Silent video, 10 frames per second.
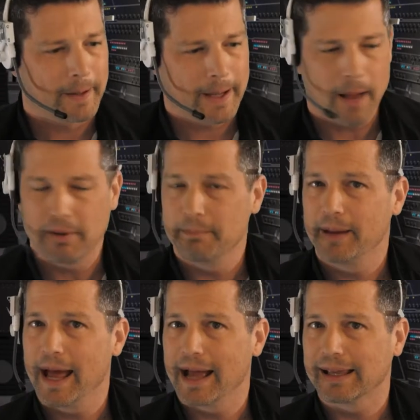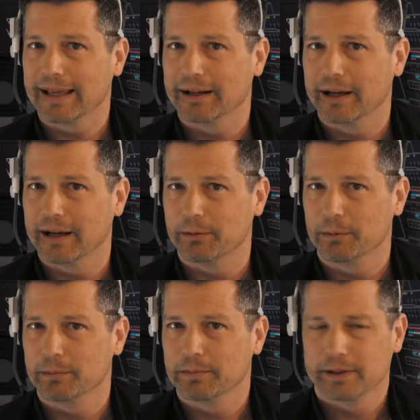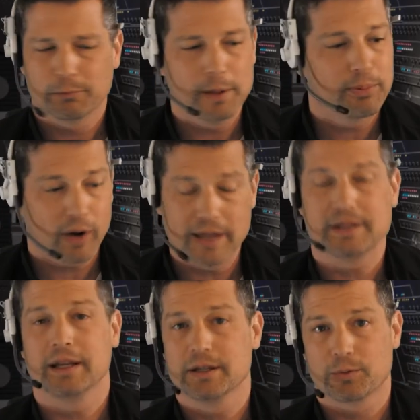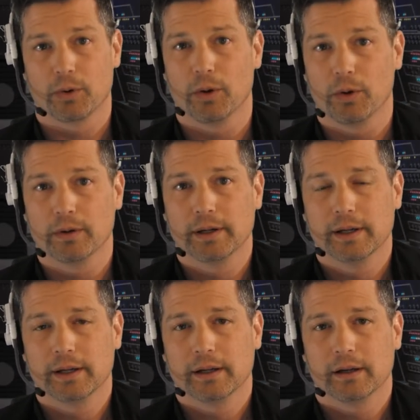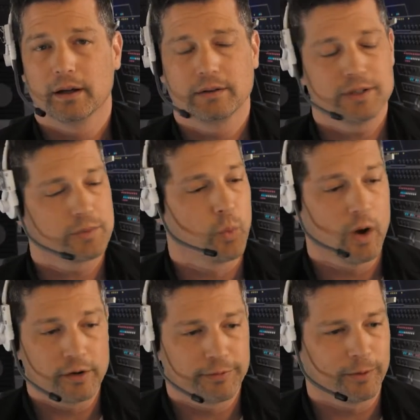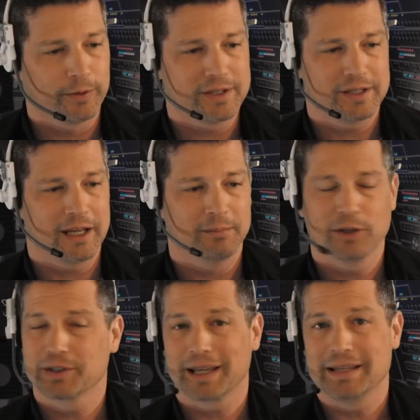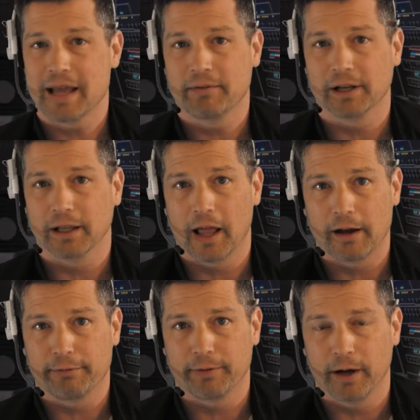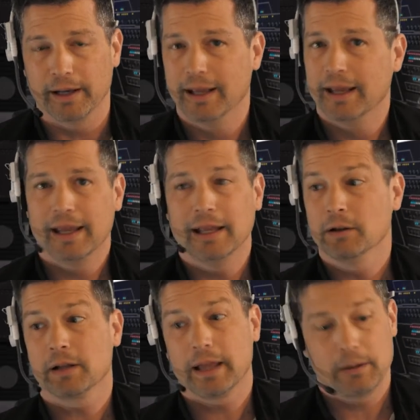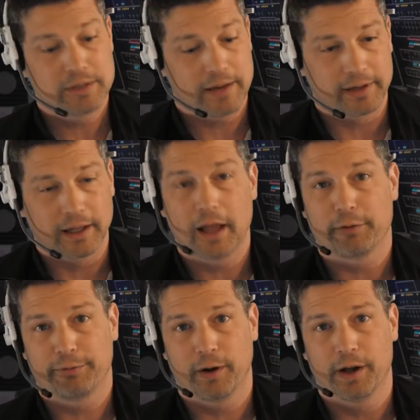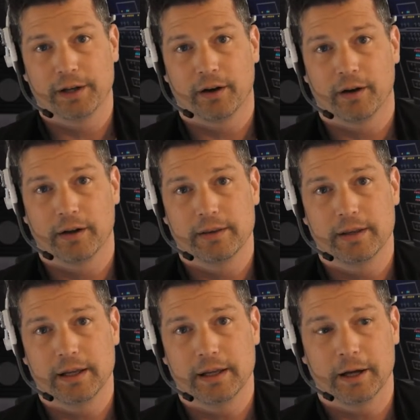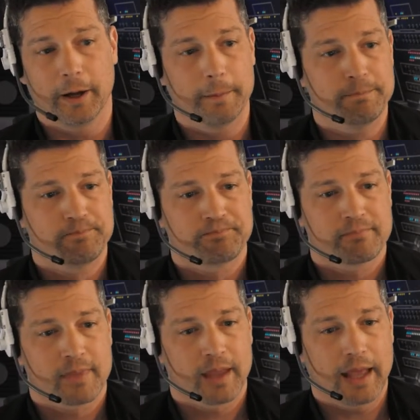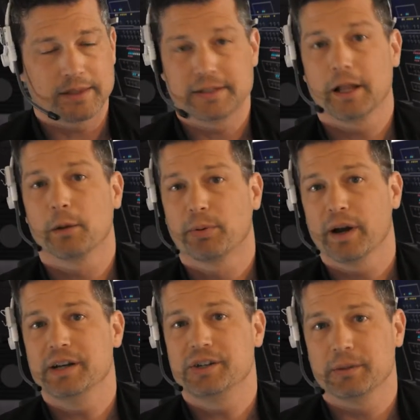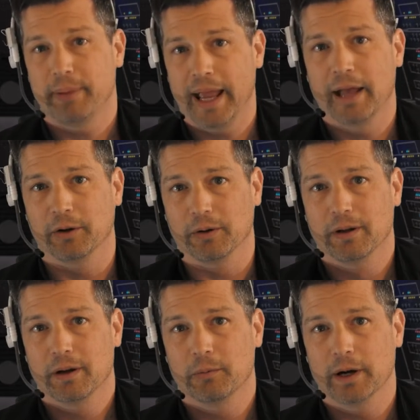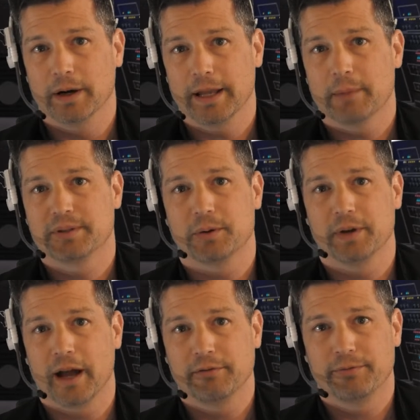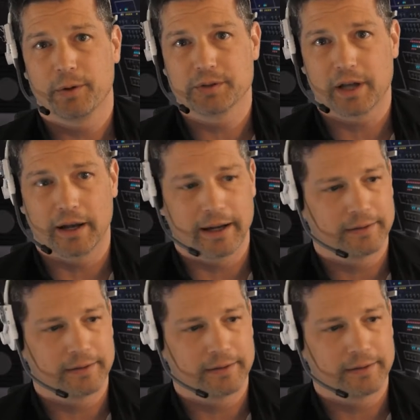coming back, reprising his role. Just wonderful to see him. Looks like he's having a lot of fun. He looked like he was having a lot of fun on the at the celebration panel where the episode 9 folks got out